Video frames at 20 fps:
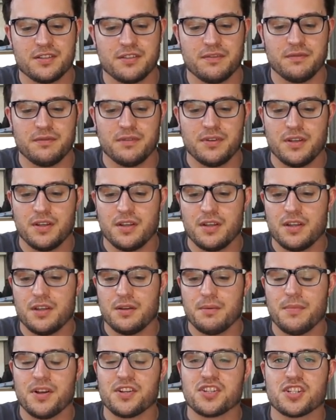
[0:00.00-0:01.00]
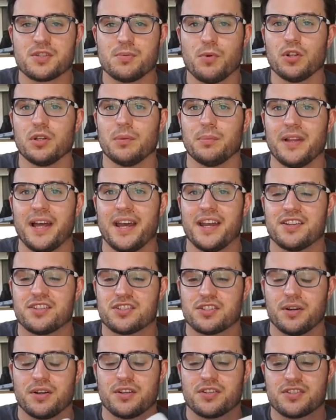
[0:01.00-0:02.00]
It's a much smaller blade,
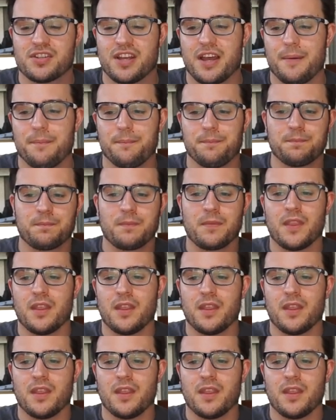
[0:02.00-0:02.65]
so it's um,